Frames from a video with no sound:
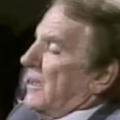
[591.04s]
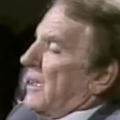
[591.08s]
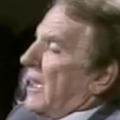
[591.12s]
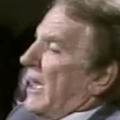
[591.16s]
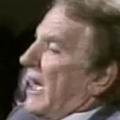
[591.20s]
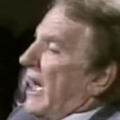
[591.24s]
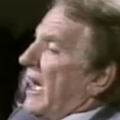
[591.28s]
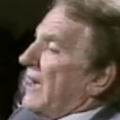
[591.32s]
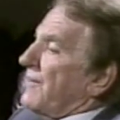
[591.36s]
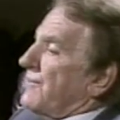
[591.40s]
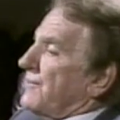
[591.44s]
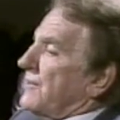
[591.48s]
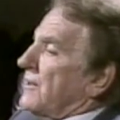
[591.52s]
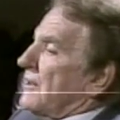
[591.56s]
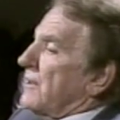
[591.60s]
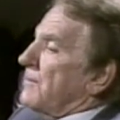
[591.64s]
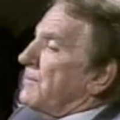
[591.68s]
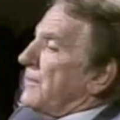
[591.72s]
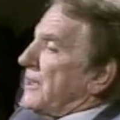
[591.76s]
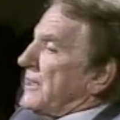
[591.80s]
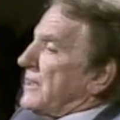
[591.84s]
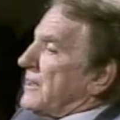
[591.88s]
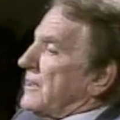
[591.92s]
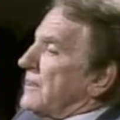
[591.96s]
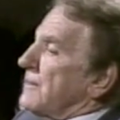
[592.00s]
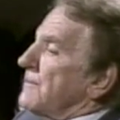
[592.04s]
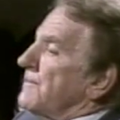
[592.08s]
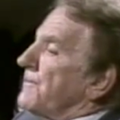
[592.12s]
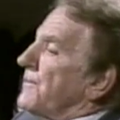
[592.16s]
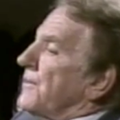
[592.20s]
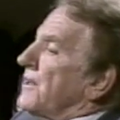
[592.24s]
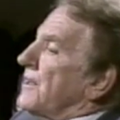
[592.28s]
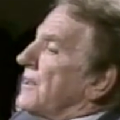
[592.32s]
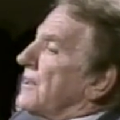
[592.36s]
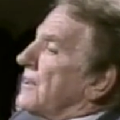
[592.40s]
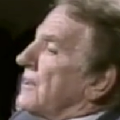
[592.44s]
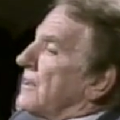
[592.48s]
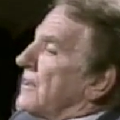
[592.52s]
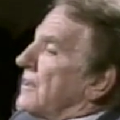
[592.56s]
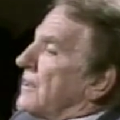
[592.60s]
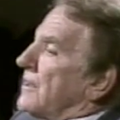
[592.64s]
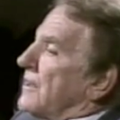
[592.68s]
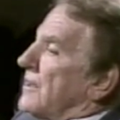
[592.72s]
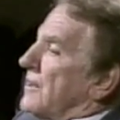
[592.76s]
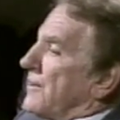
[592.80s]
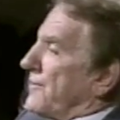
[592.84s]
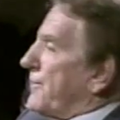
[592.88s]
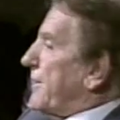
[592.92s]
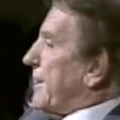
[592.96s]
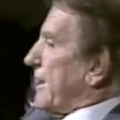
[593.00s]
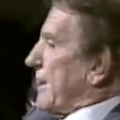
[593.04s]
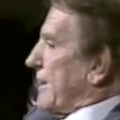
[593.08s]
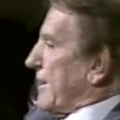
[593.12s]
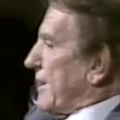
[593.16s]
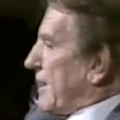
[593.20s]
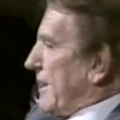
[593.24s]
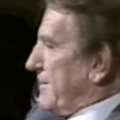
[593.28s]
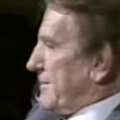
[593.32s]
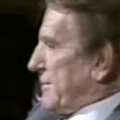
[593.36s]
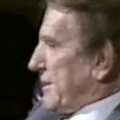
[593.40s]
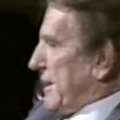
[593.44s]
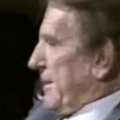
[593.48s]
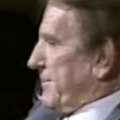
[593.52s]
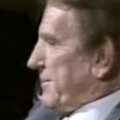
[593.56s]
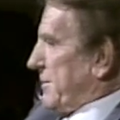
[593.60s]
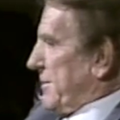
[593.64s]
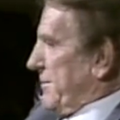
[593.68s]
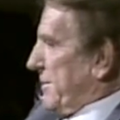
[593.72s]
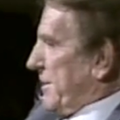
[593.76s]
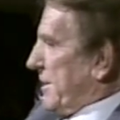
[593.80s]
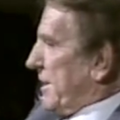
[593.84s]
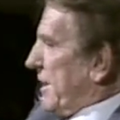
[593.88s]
After the meeting, the vicar comes up to me.